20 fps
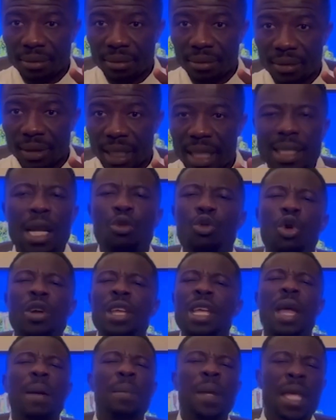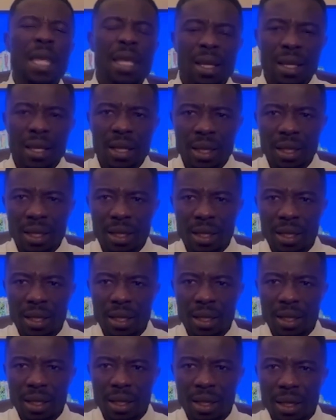eje ko ye bi
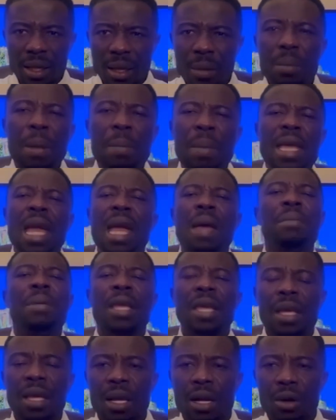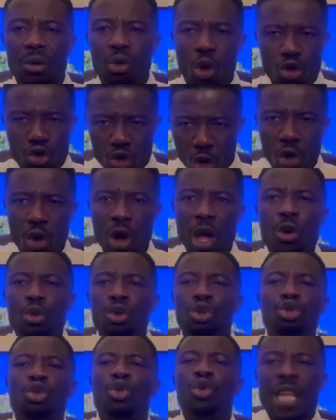me be ye bi kodo
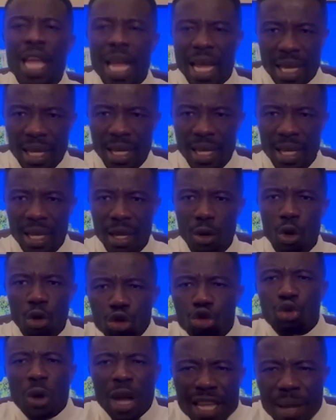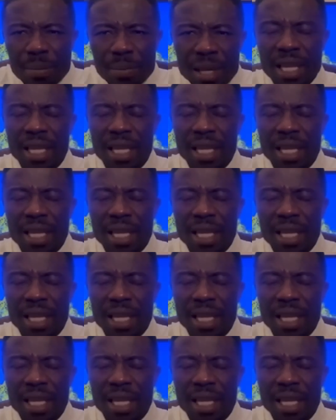egusu ye ono so ye bi